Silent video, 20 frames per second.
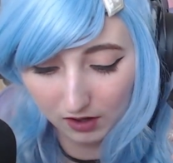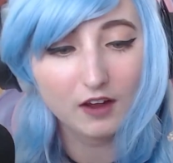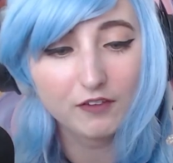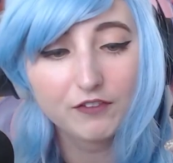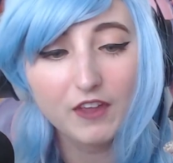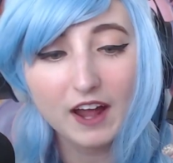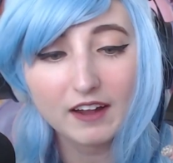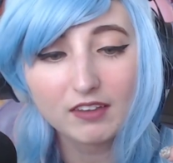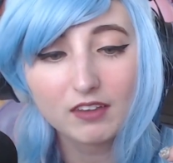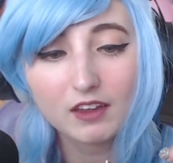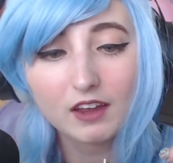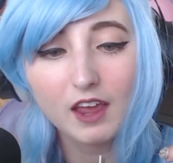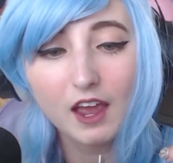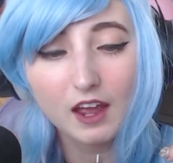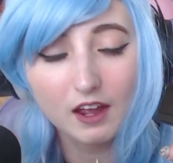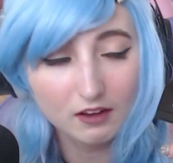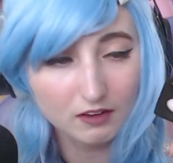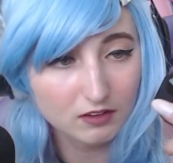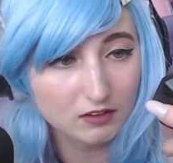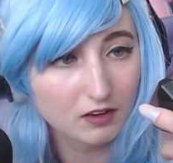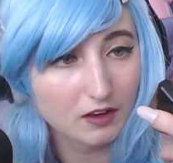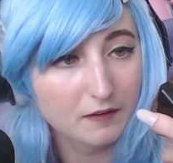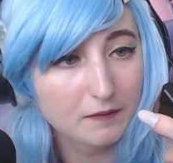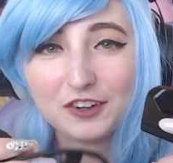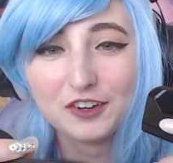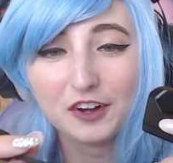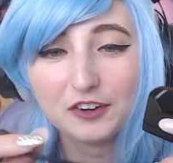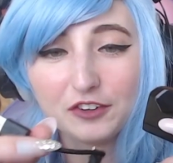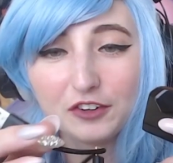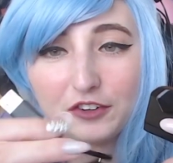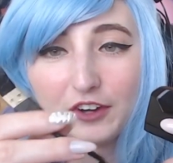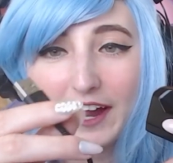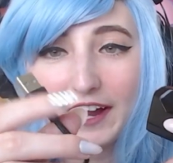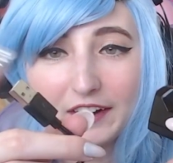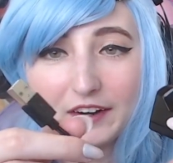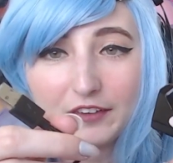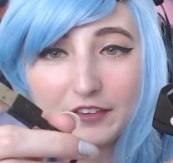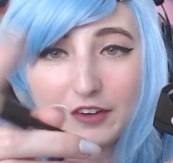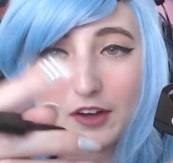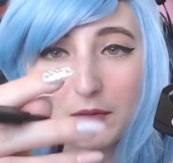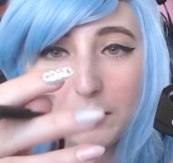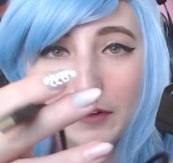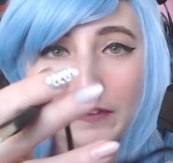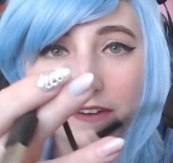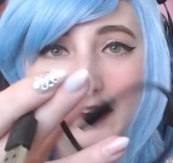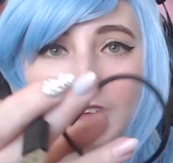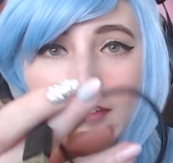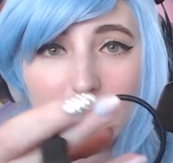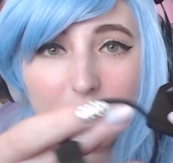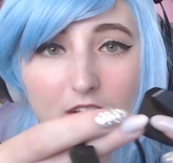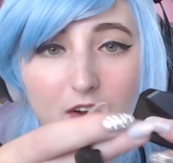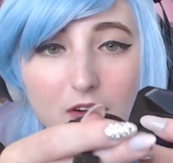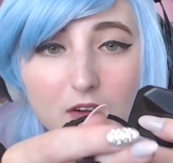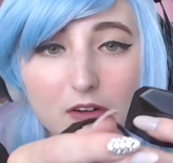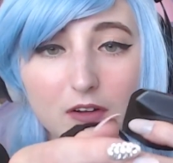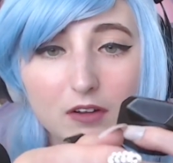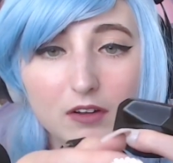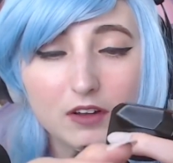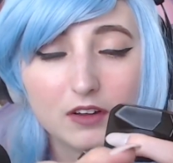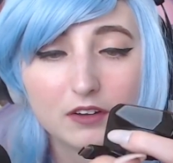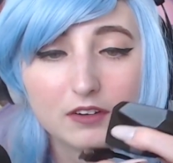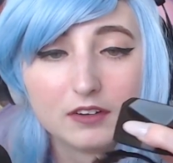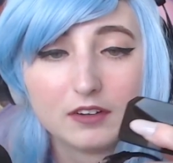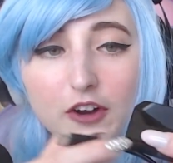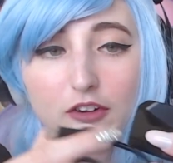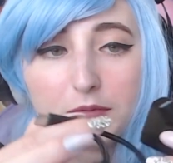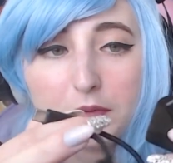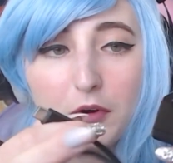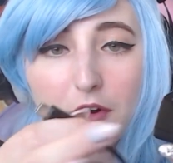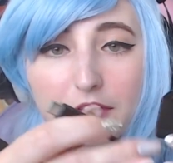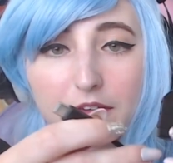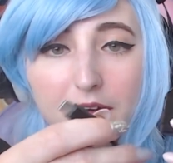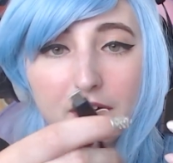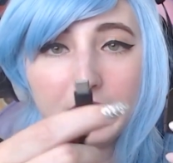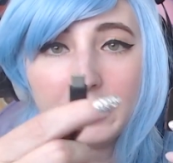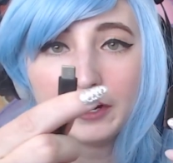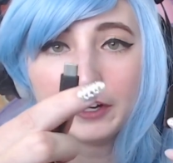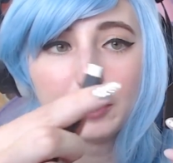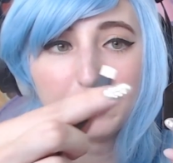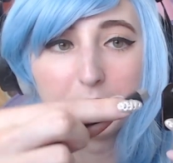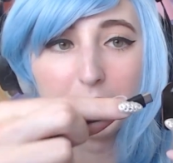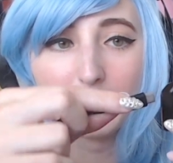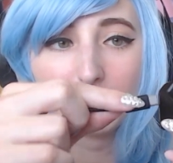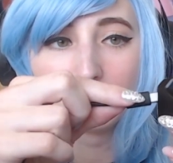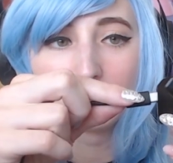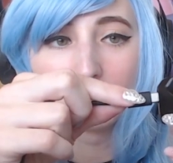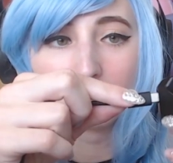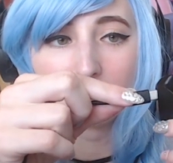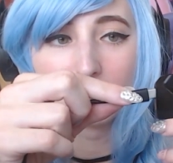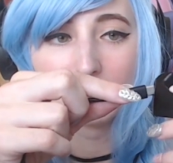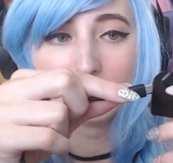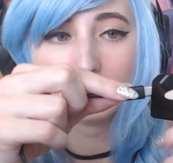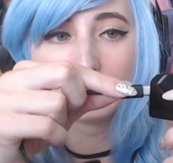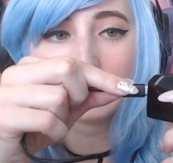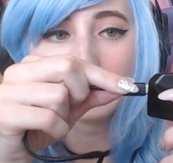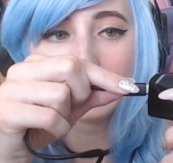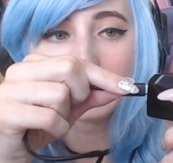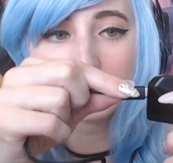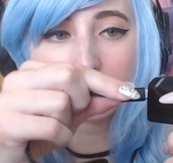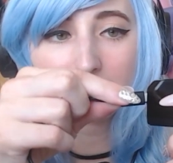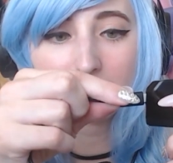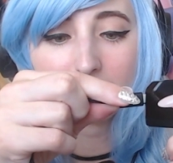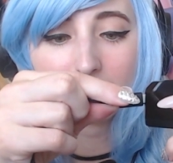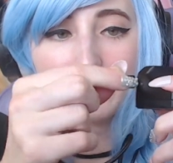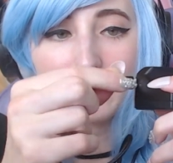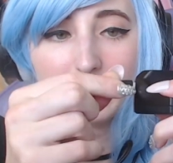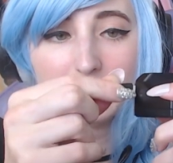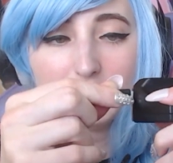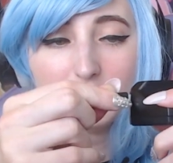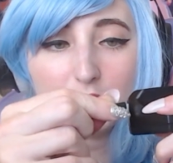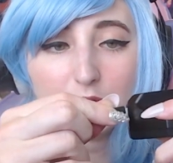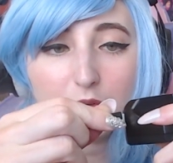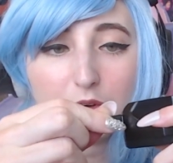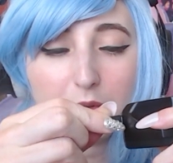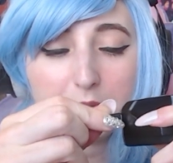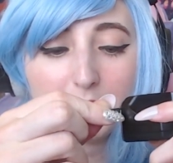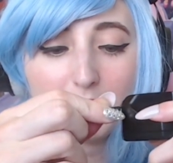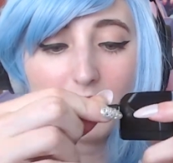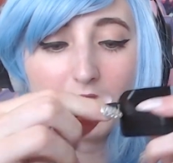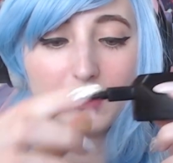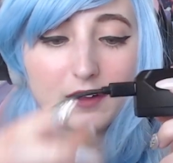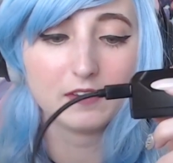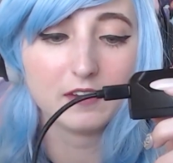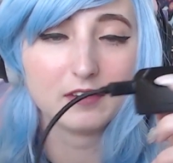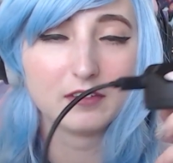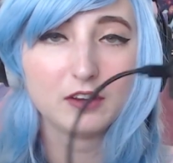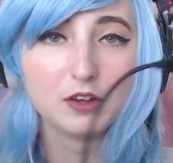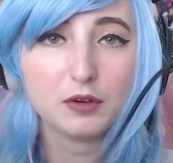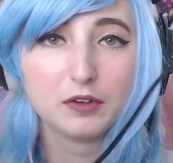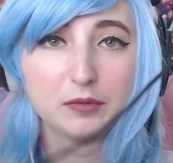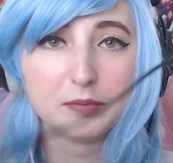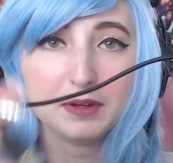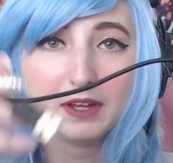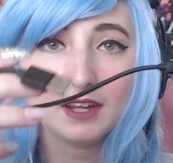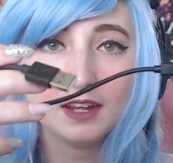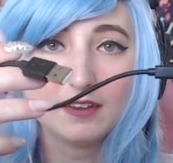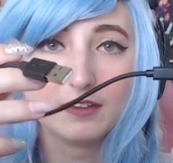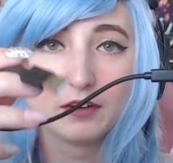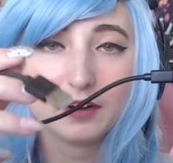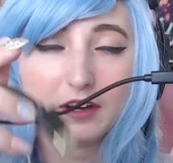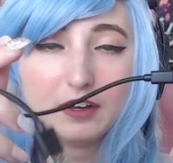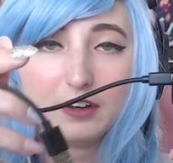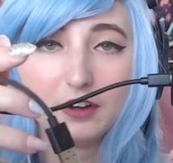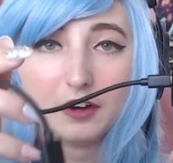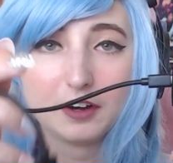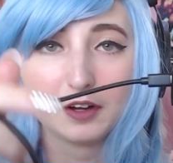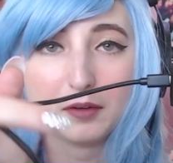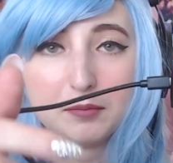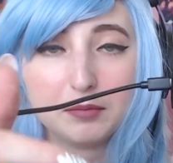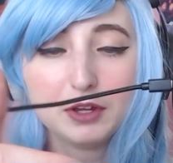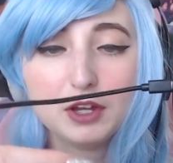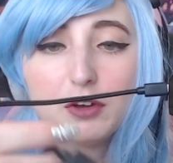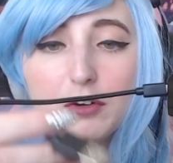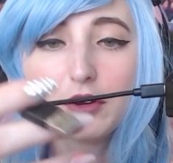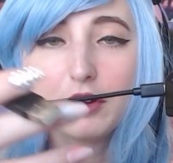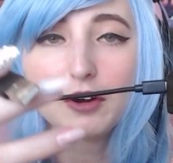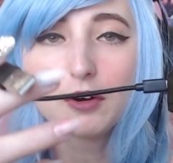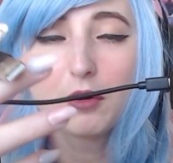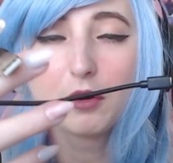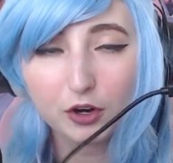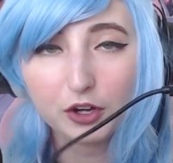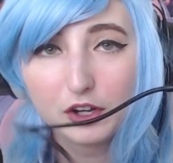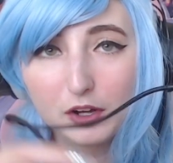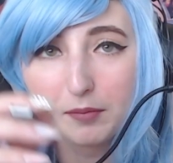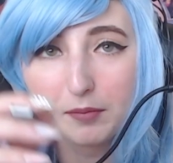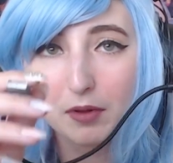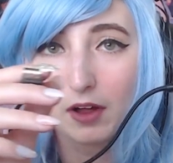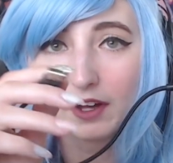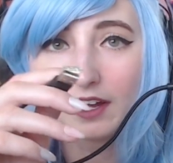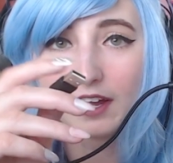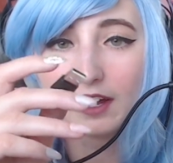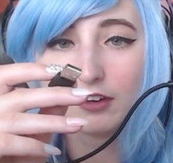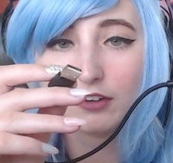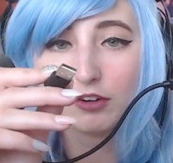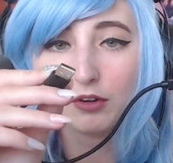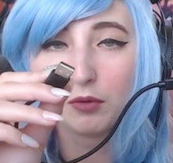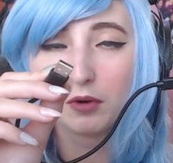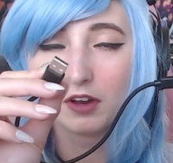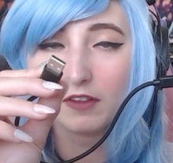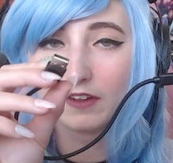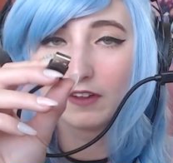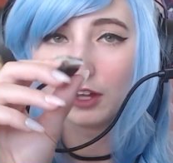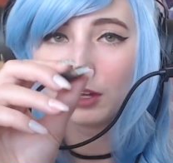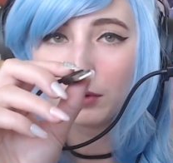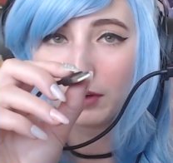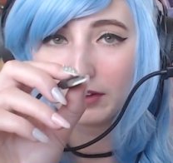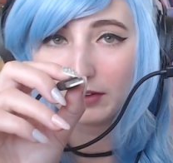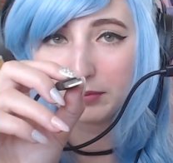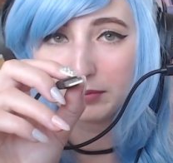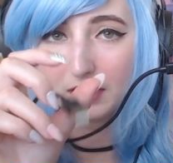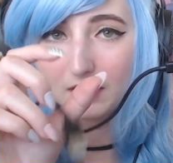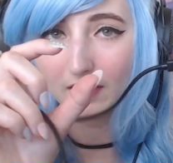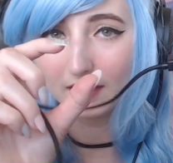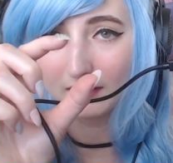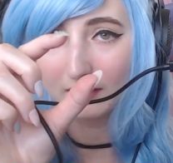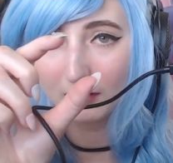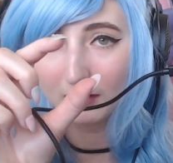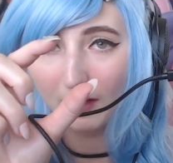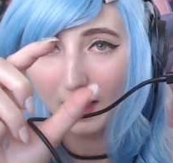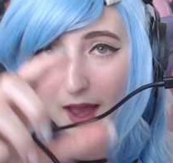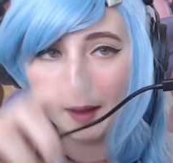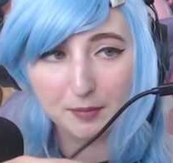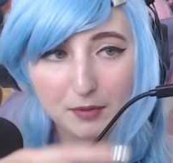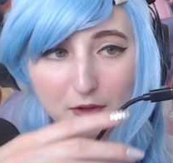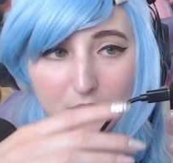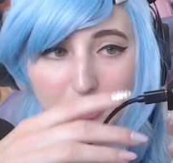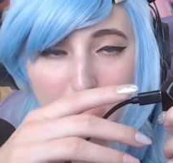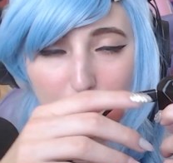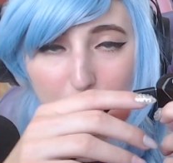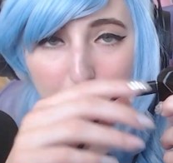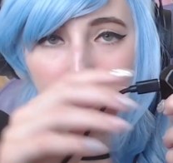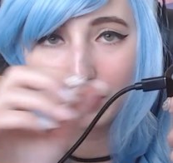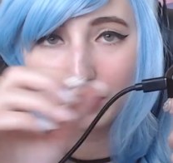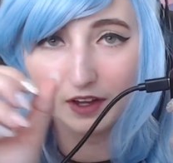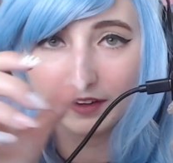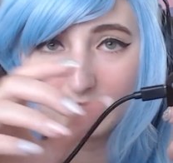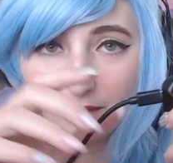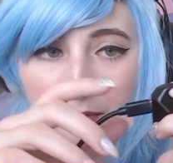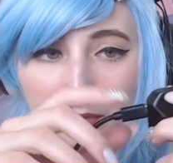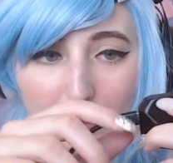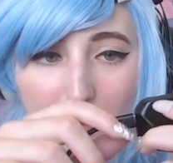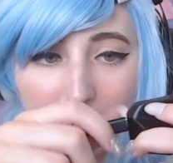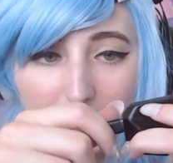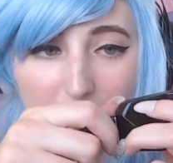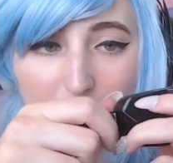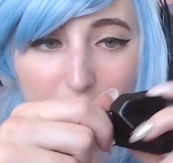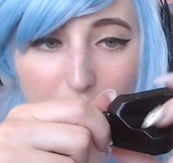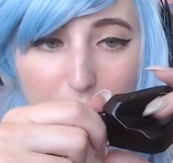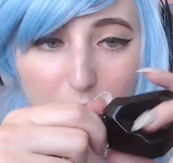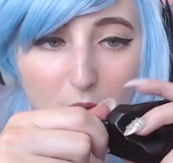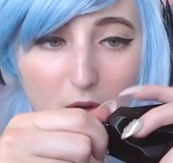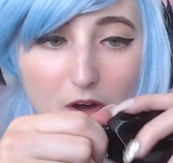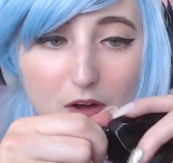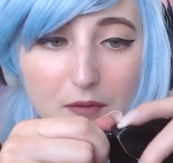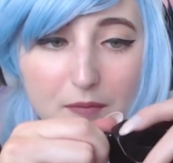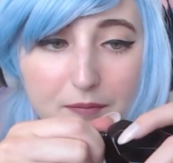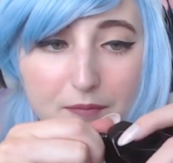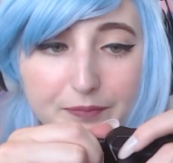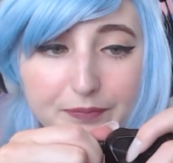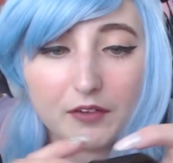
If that's the case, your Tundra trackers come with these little charge ports right here. You'll plug this end here, and then you will plug this USB either into your computer or you can plug it into one of the USB like little Apple cube things and plug it into the wall.